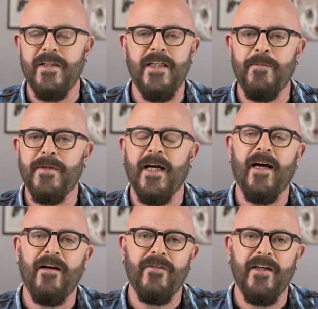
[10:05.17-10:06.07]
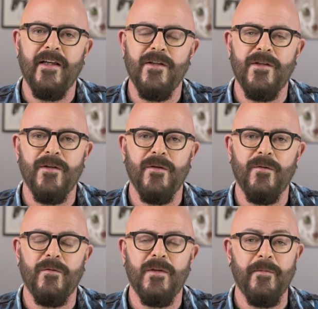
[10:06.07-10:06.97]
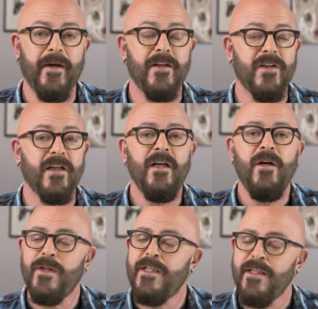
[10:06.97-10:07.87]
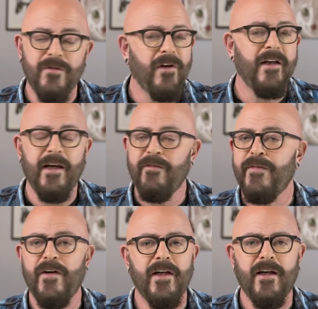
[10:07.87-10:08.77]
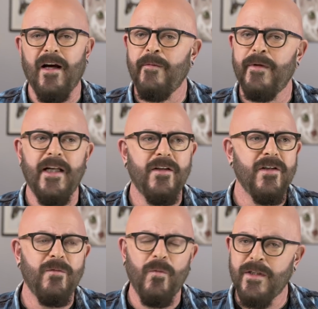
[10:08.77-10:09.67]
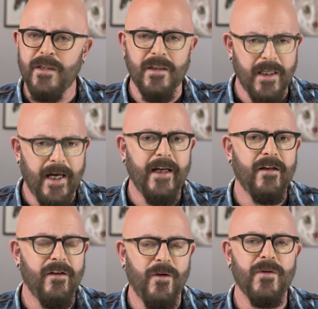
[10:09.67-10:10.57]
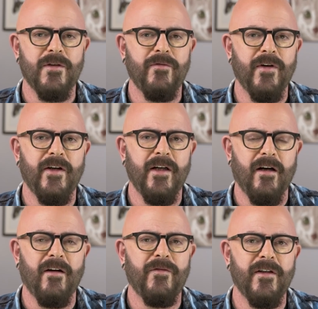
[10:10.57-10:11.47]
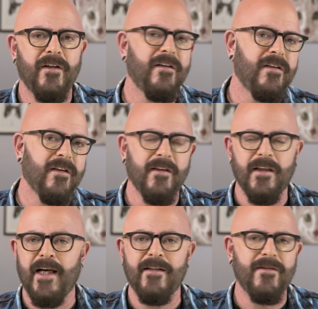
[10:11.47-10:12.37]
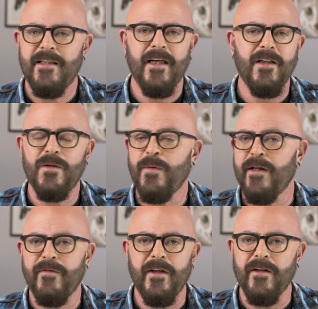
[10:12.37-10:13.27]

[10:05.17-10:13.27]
of a deep dive into dementia, which is, again, very common. It just wasn't diagnosed very often until the last 10, 12